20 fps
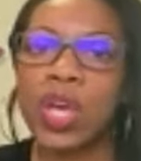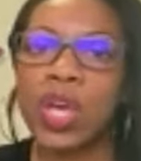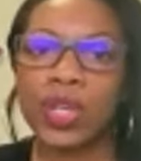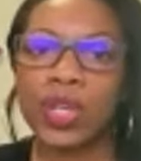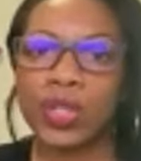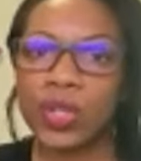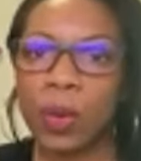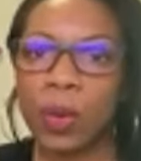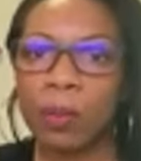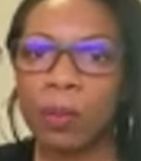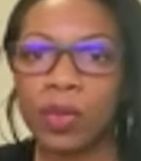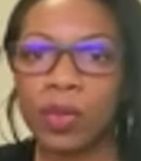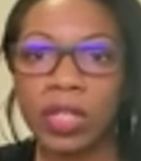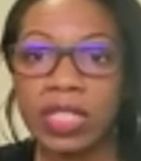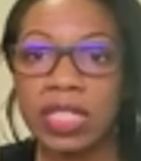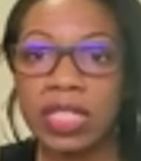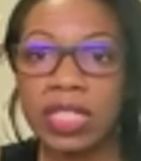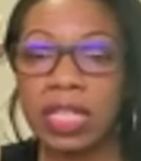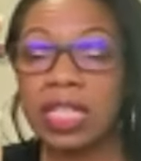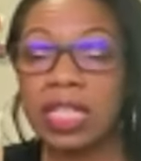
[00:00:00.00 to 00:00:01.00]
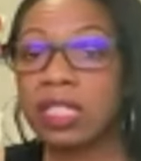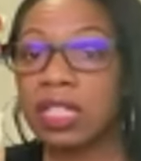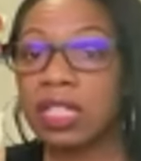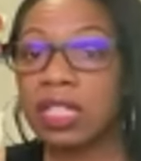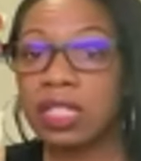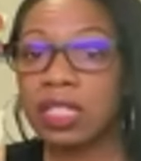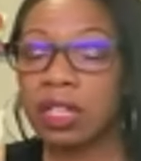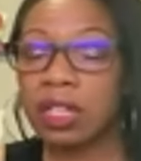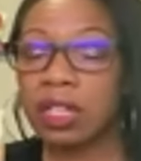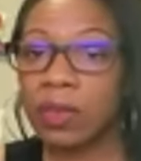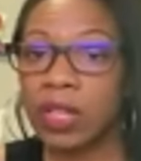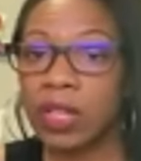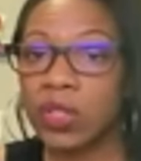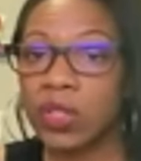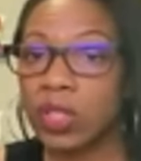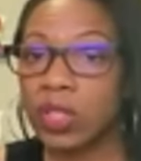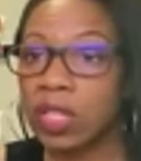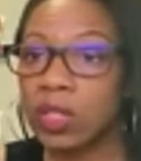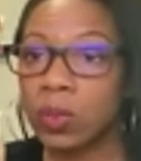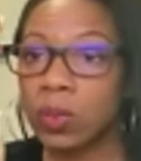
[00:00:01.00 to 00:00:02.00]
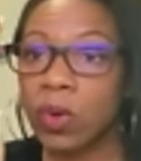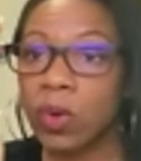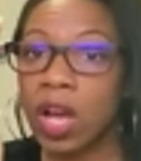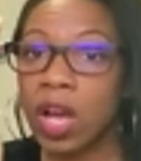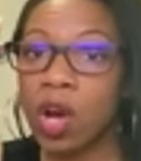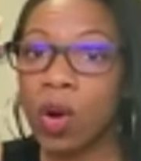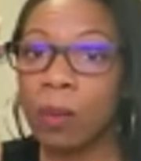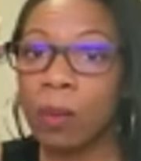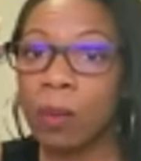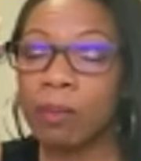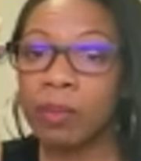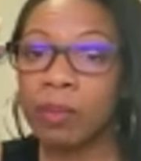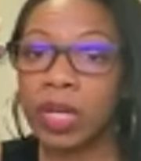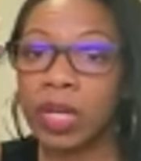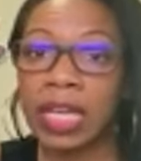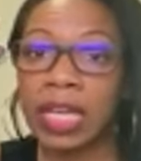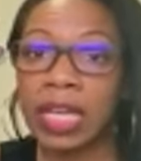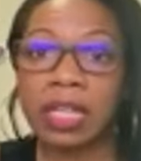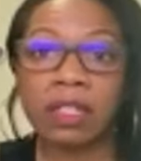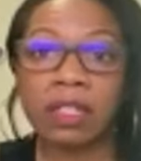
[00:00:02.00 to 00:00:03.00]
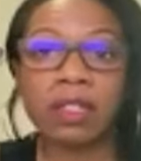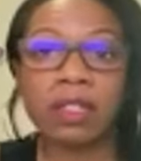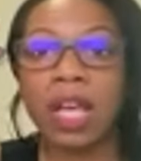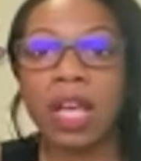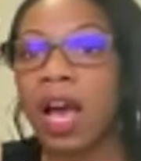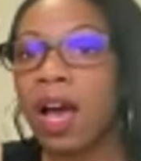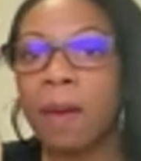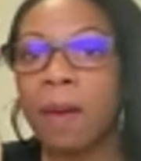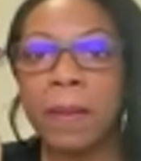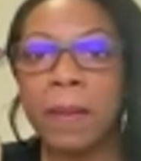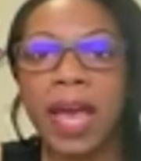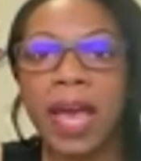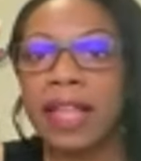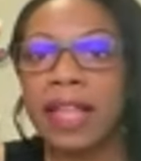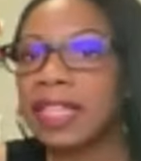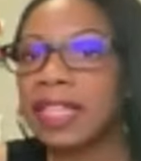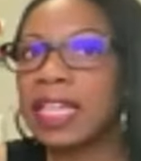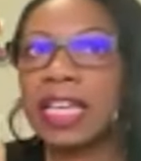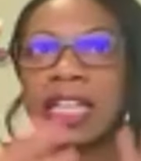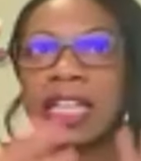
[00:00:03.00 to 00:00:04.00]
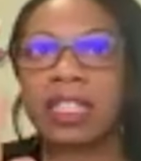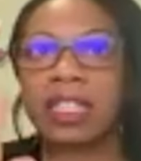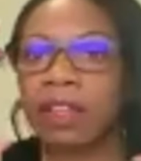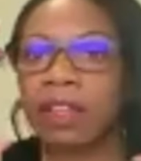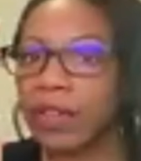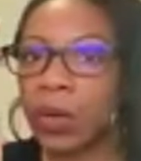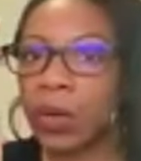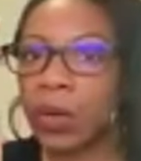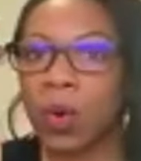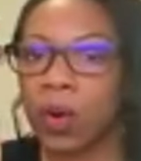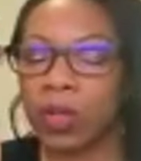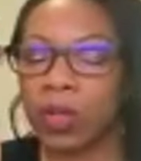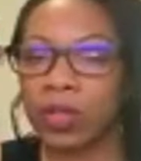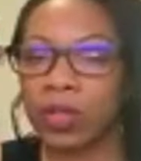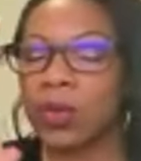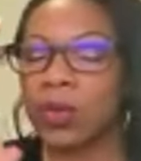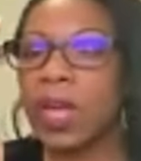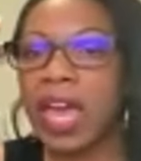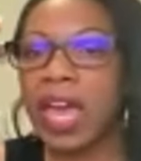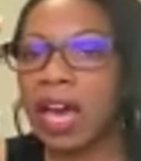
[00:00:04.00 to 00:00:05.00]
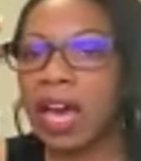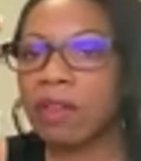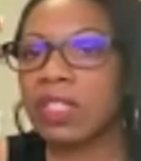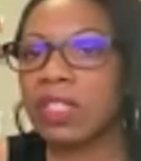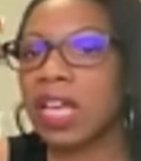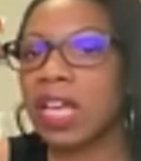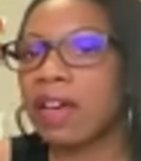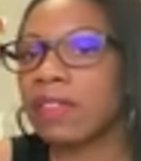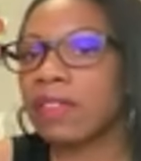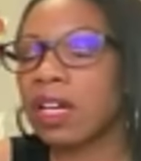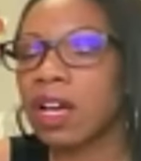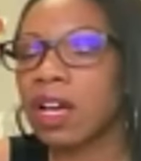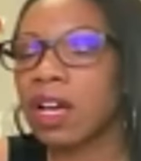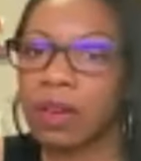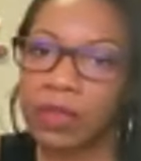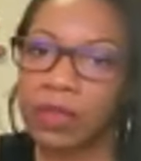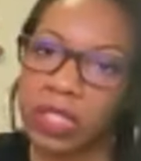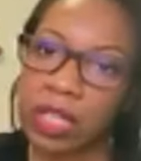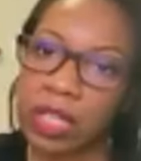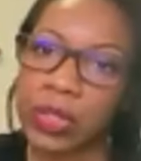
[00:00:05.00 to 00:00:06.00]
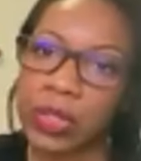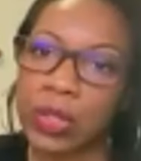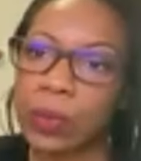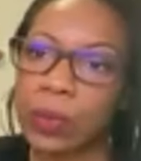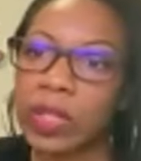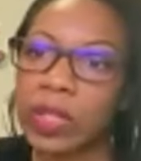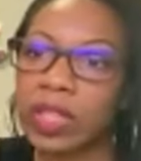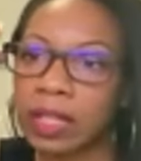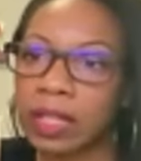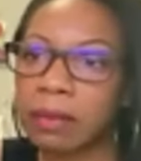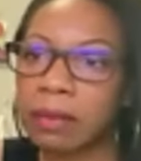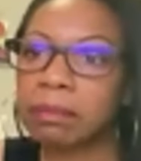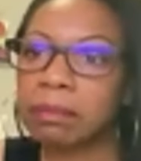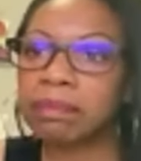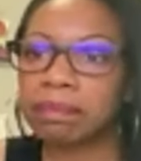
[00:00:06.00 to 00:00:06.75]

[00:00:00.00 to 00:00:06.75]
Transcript: you know, bring it to his consideration as well. But um, at the end of it all, you have to have that conversation with them.